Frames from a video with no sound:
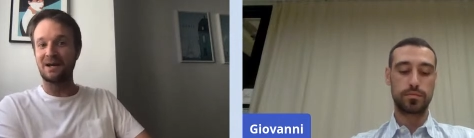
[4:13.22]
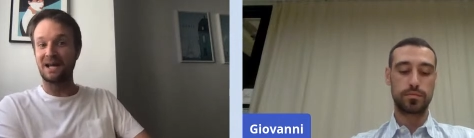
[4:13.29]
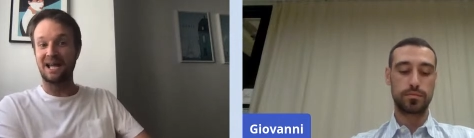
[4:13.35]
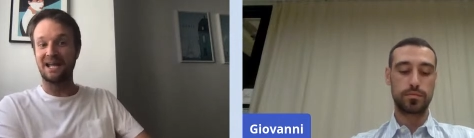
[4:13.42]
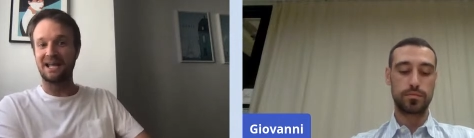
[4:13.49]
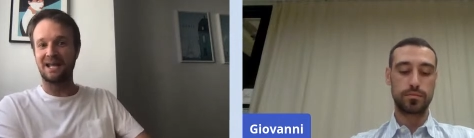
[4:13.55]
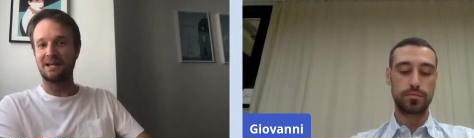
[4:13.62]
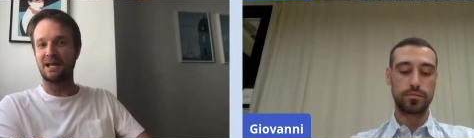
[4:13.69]
Speaker 1: and,
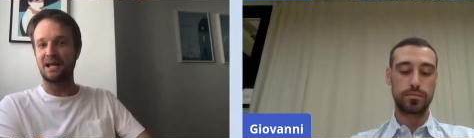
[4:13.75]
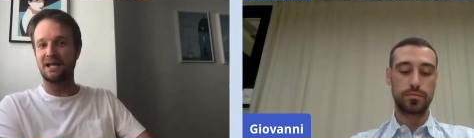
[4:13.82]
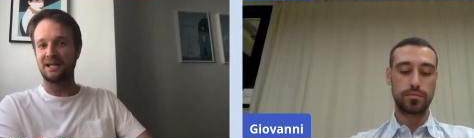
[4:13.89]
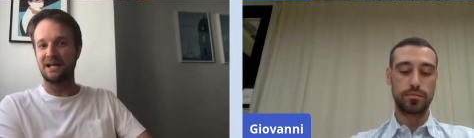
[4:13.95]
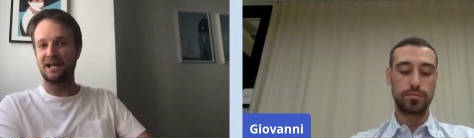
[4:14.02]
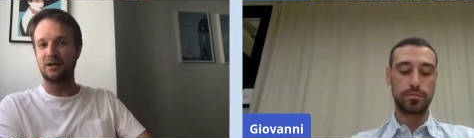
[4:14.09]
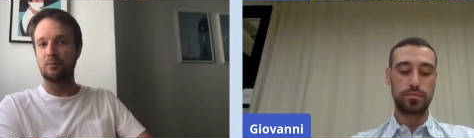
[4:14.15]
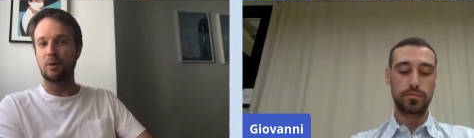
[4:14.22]
and,
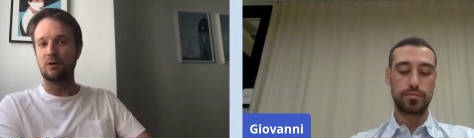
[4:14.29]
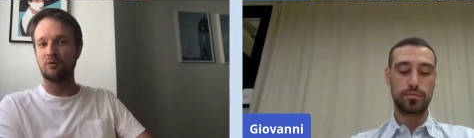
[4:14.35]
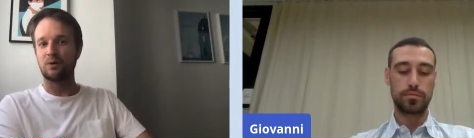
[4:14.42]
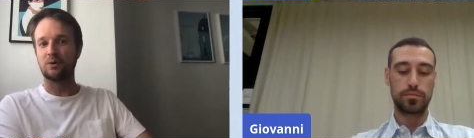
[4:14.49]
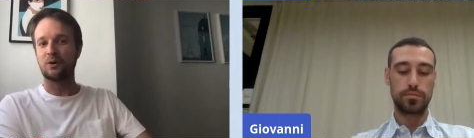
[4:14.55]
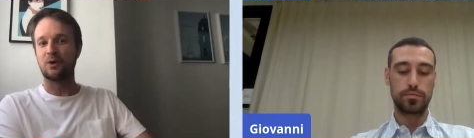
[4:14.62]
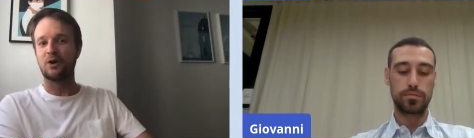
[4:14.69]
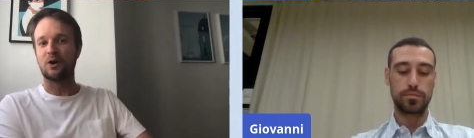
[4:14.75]
and above
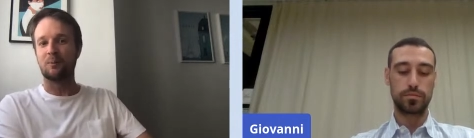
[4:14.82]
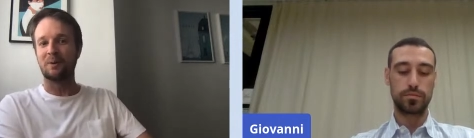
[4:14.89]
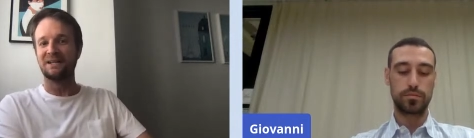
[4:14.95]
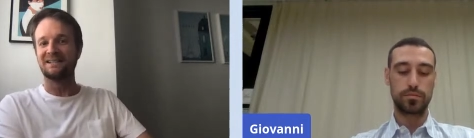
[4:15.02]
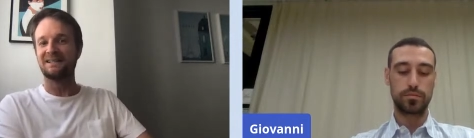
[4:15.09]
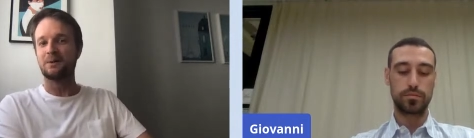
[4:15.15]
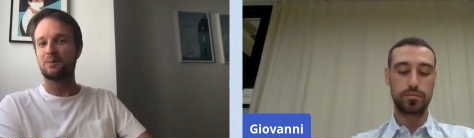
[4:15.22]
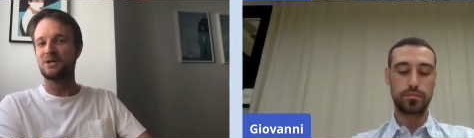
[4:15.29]
all, a company
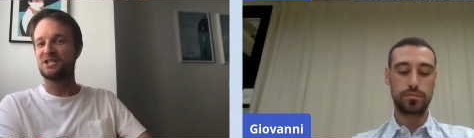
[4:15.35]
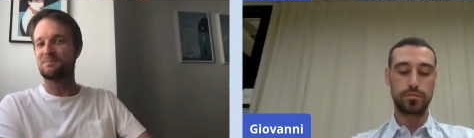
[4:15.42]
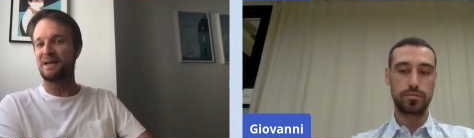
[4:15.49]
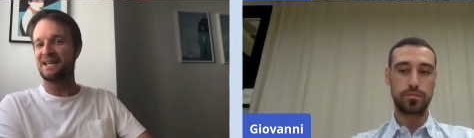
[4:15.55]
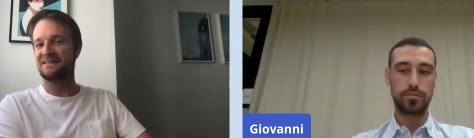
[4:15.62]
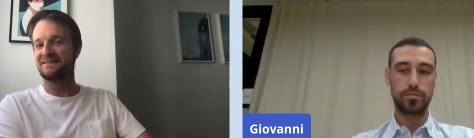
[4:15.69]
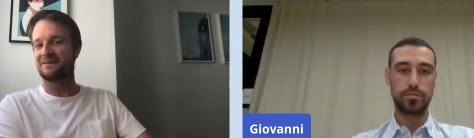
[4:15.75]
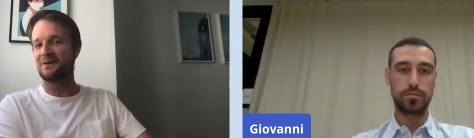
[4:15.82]
that, which
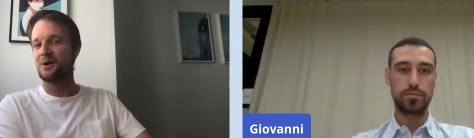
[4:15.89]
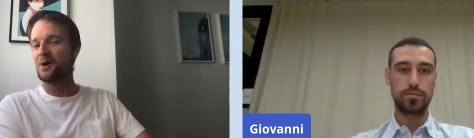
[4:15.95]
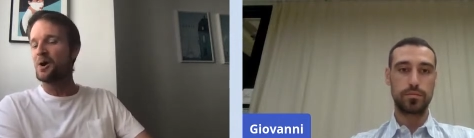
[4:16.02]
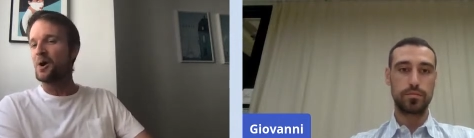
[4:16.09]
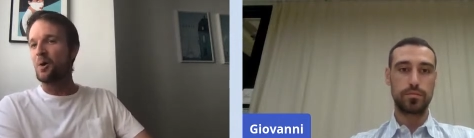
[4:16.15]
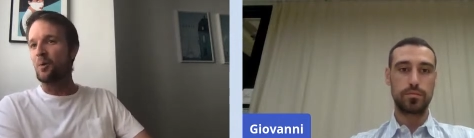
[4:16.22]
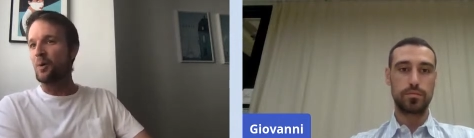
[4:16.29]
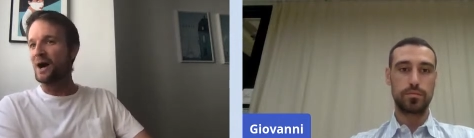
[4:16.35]
makes uh,
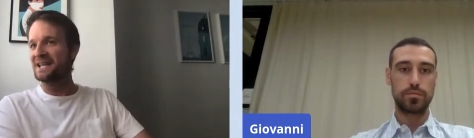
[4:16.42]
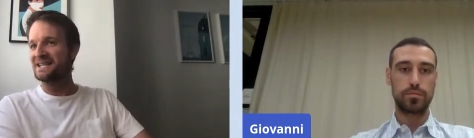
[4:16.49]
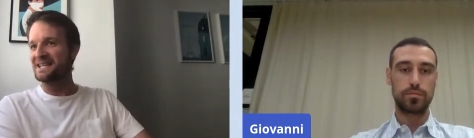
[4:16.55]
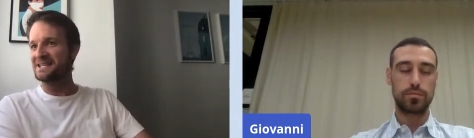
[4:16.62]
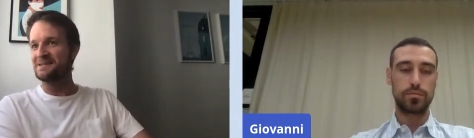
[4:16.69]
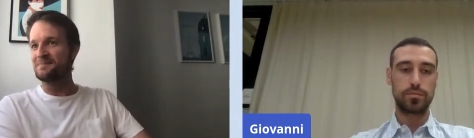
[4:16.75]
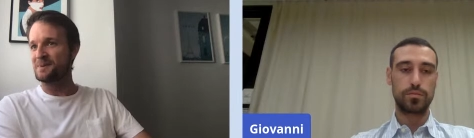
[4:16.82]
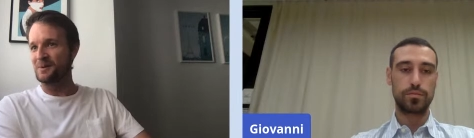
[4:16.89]
wine and
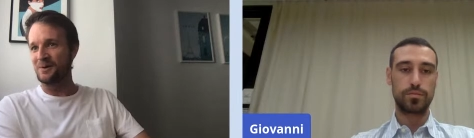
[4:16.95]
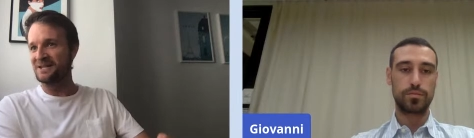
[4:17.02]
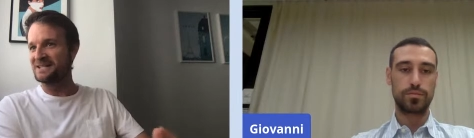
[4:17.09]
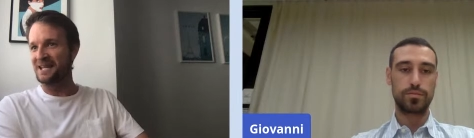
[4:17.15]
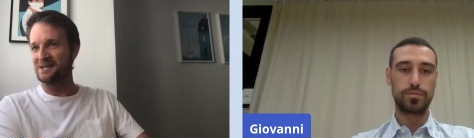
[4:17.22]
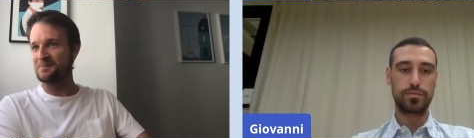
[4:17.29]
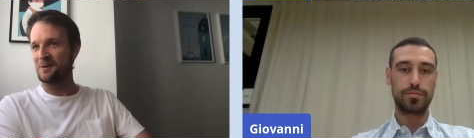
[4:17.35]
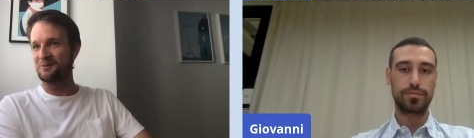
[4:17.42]
spirit
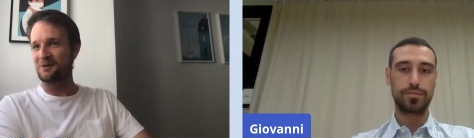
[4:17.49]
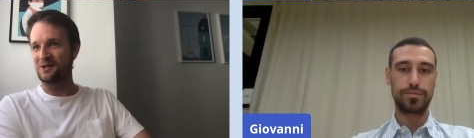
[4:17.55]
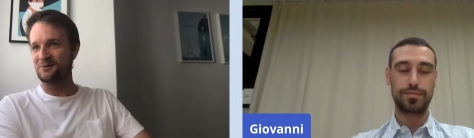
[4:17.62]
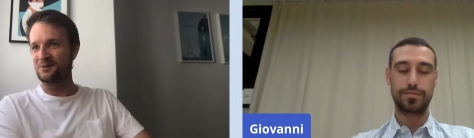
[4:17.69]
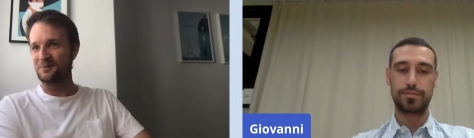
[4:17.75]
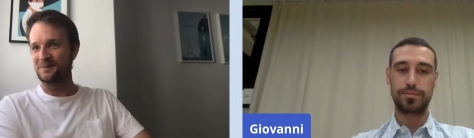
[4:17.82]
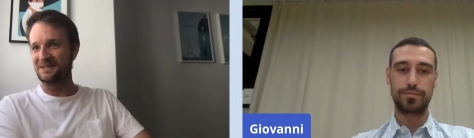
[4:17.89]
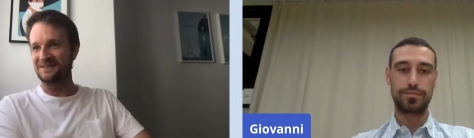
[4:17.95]
that's perfect for
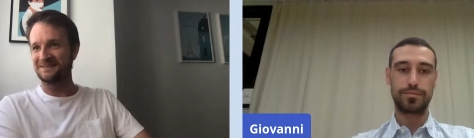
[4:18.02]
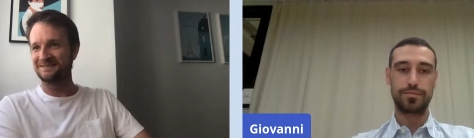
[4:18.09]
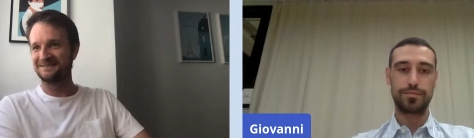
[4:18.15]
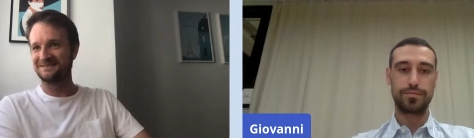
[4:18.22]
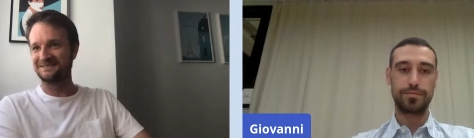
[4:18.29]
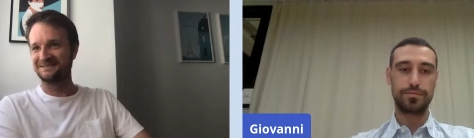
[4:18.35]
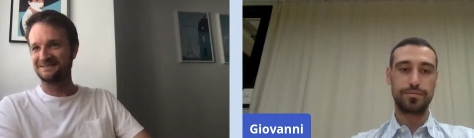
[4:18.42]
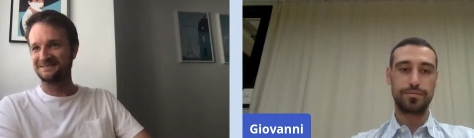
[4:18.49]
me.
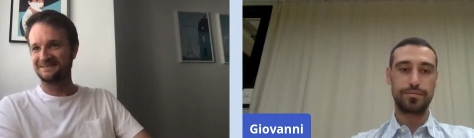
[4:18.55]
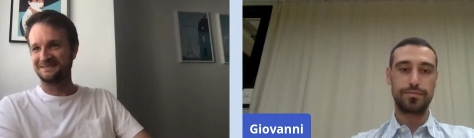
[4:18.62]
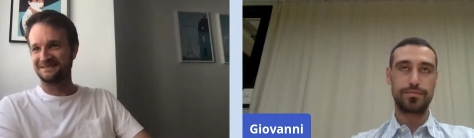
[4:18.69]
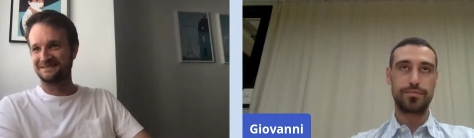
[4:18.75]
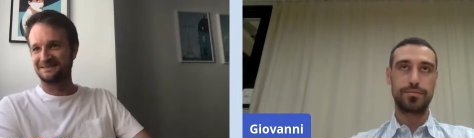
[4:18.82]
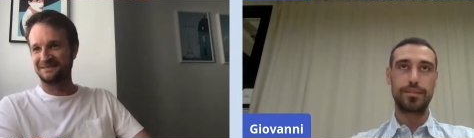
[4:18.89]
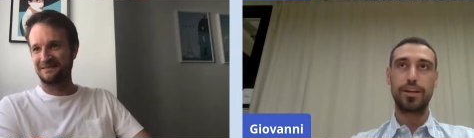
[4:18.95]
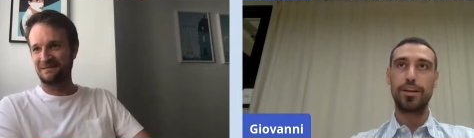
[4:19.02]

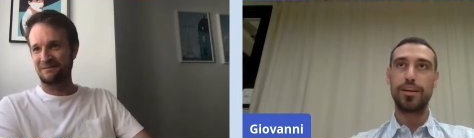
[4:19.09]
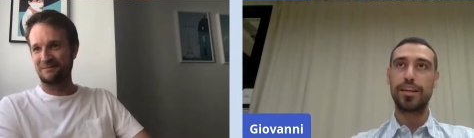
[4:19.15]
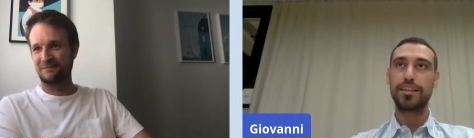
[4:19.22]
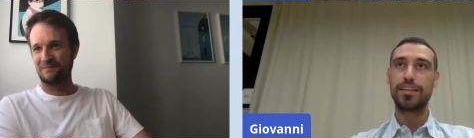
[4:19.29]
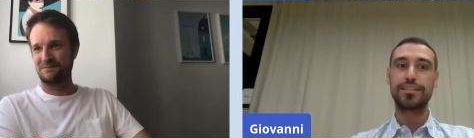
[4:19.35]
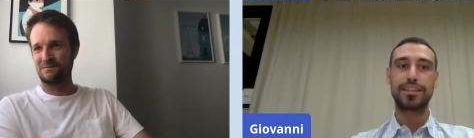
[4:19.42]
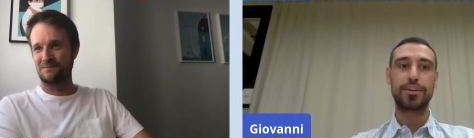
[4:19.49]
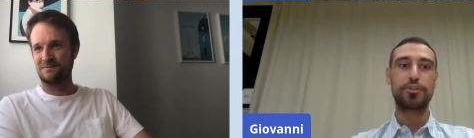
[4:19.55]
Speaker 2: Oh, yeah,
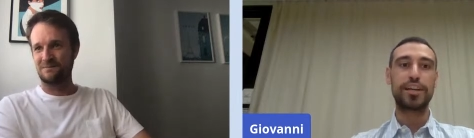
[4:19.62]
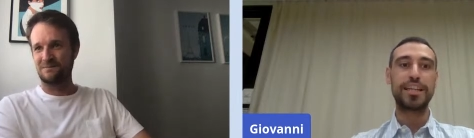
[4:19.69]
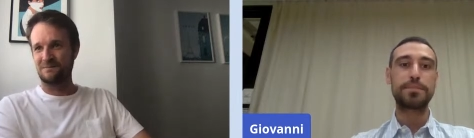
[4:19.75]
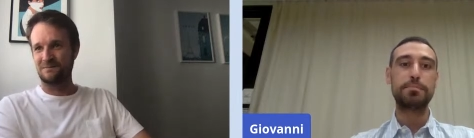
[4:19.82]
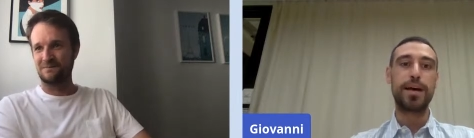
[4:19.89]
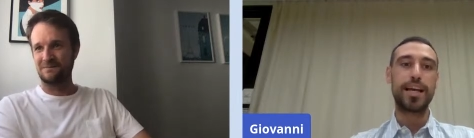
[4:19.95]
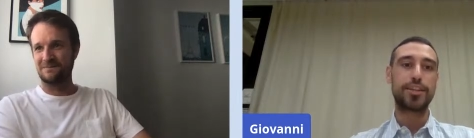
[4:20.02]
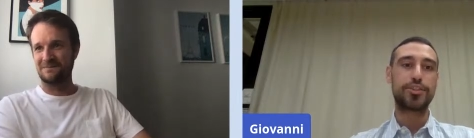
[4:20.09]
that's a
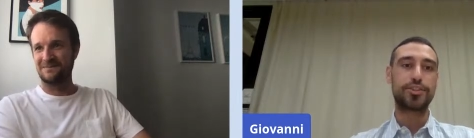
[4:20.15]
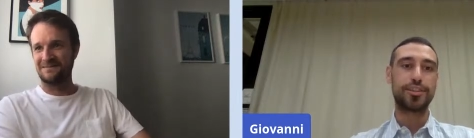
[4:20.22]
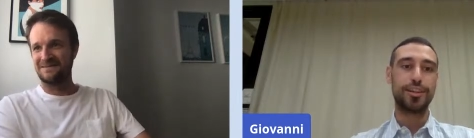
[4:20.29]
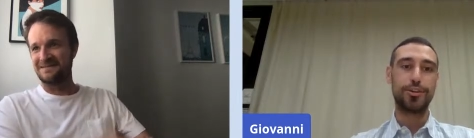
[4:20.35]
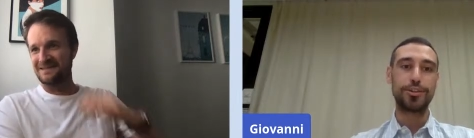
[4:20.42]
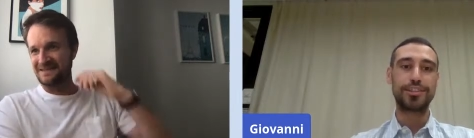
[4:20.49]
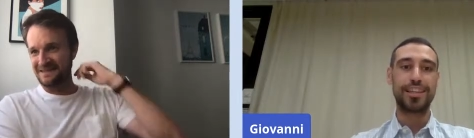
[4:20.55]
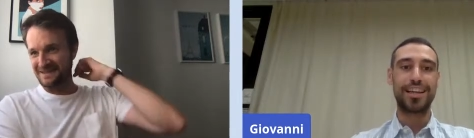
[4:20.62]
great match.
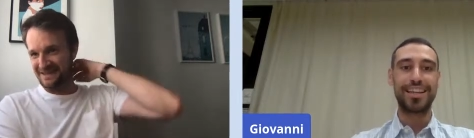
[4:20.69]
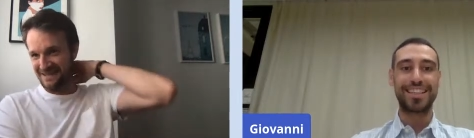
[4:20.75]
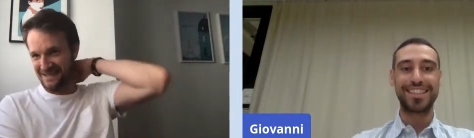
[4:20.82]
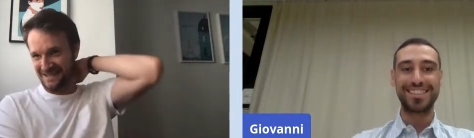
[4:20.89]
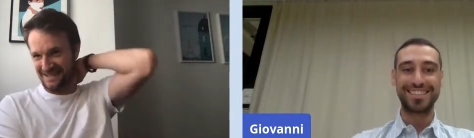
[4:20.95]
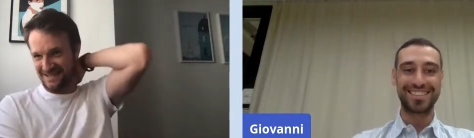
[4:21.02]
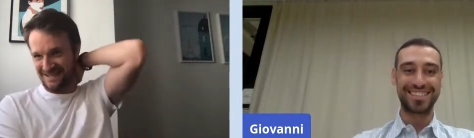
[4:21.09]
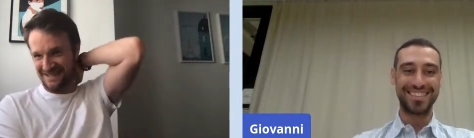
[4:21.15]
Looks like
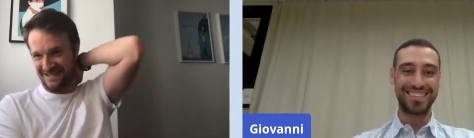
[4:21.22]
it.